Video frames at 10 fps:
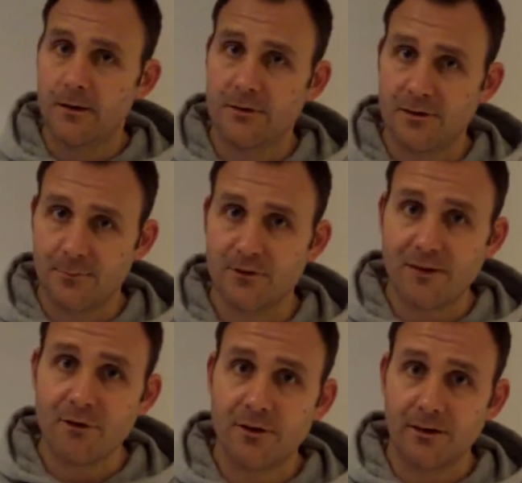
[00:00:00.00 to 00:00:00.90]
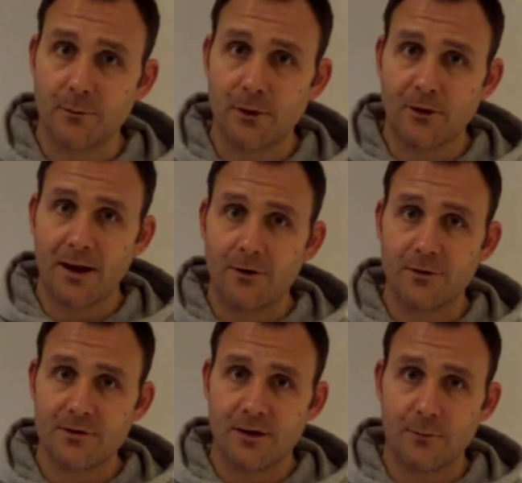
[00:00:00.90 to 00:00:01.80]
Same as everything that we look at on
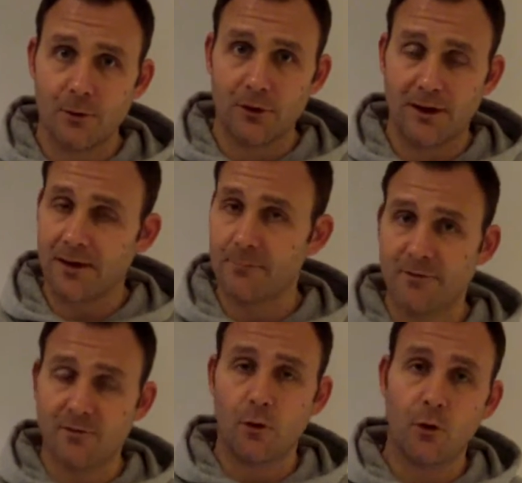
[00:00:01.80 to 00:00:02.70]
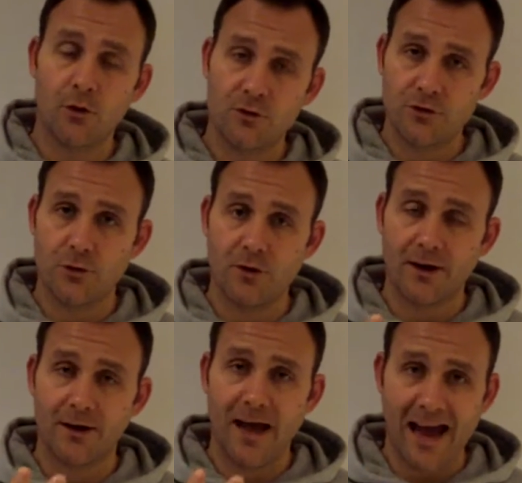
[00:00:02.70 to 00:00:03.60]
the site, we're looking at before, during
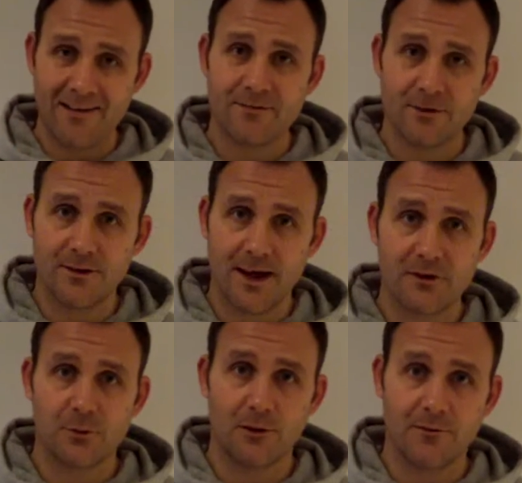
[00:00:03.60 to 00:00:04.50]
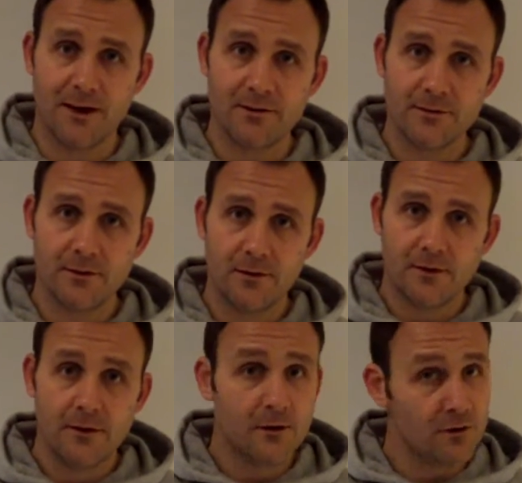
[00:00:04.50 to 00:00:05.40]
and after the actual event.
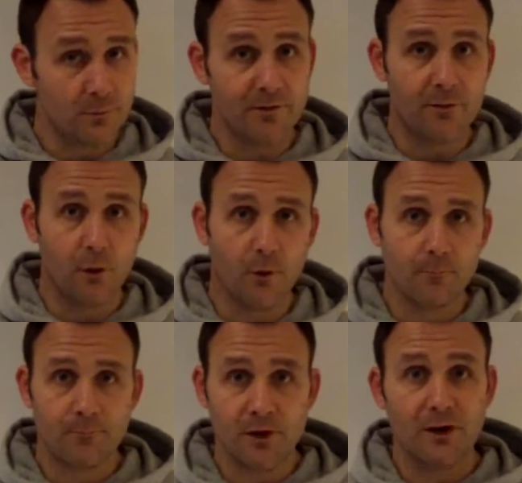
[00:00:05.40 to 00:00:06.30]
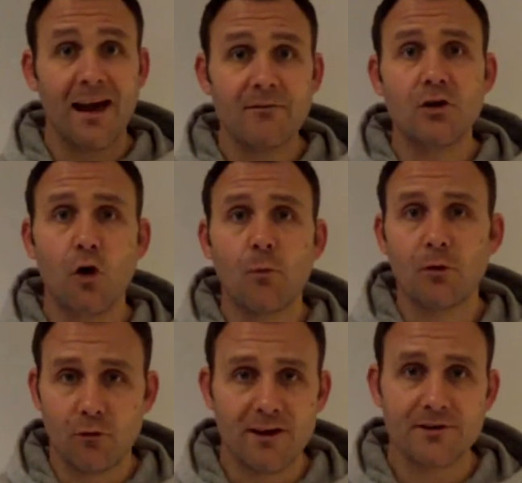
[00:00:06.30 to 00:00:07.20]
So before, you're going to have your
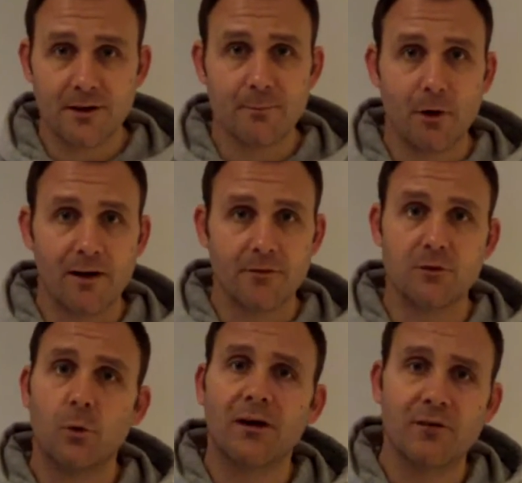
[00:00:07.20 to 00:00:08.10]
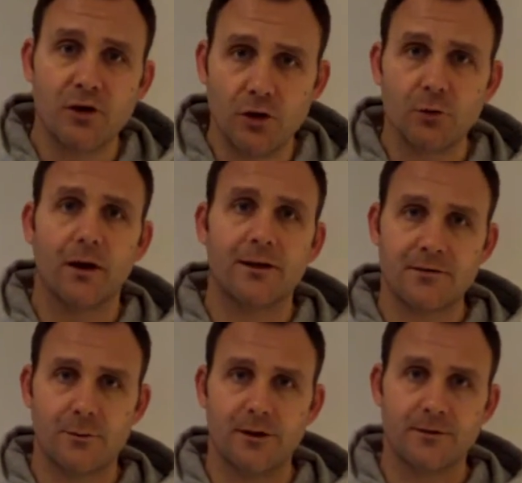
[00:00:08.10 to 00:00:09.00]
normal race day breakfast, whatever you like
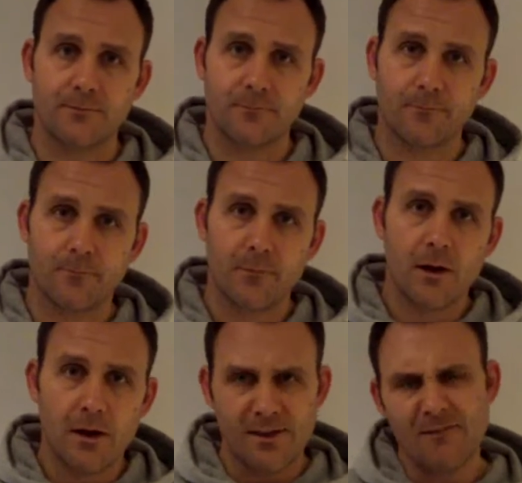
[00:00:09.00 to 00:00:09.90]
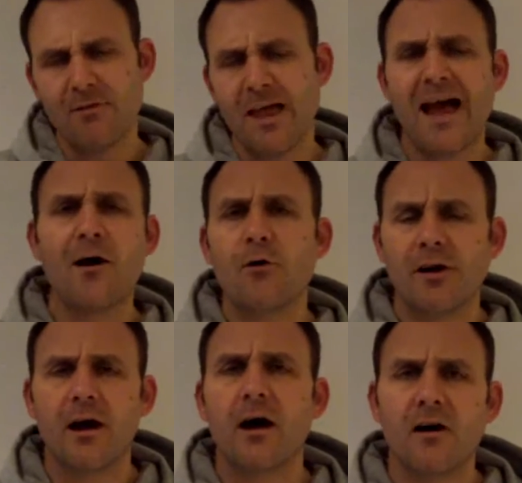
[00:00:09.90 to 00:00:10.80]
to eat. And then for that hour
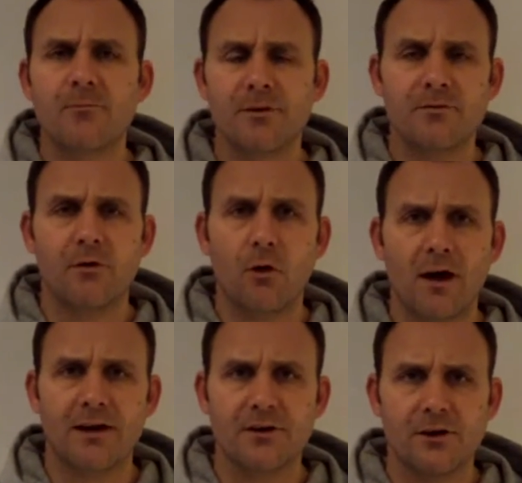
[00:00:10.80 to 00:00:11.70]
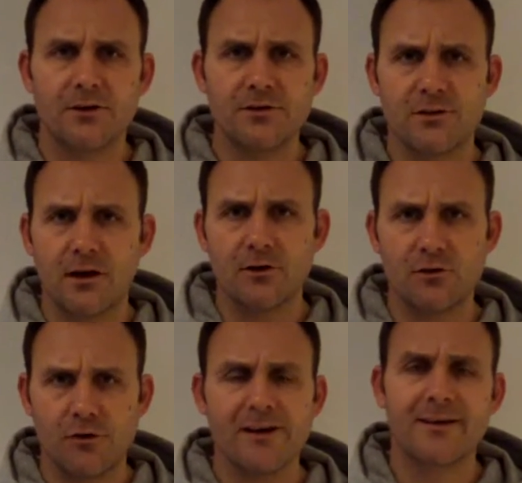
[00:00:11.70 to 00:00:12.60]
and a half beforehand, you're going to start
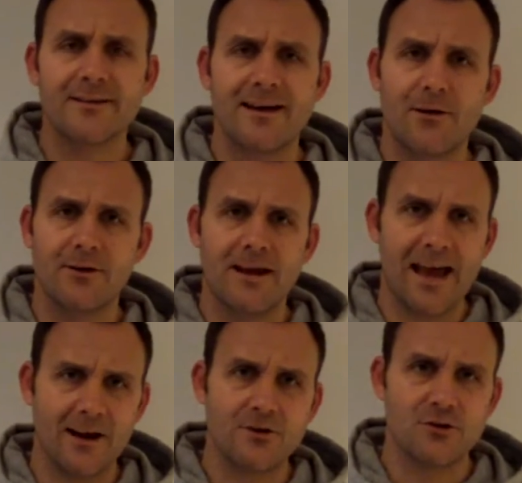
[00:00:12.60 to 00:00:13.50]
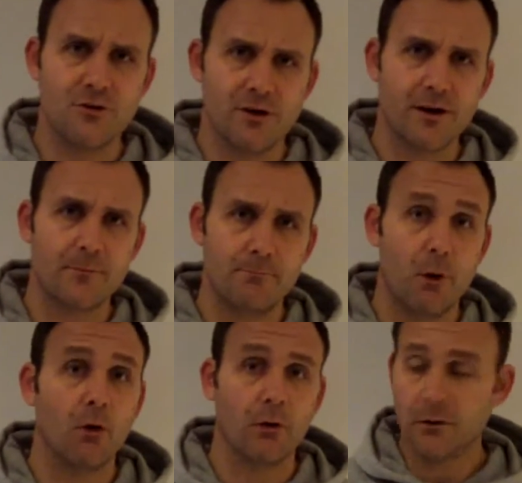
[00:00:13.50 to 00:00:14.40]
drinking down an energy drink
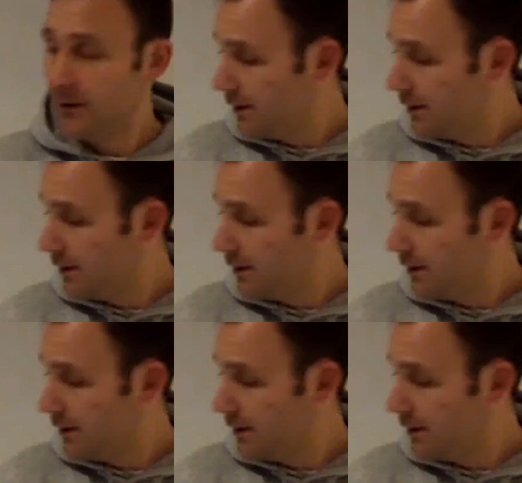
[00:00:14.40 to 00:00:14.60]
bottle.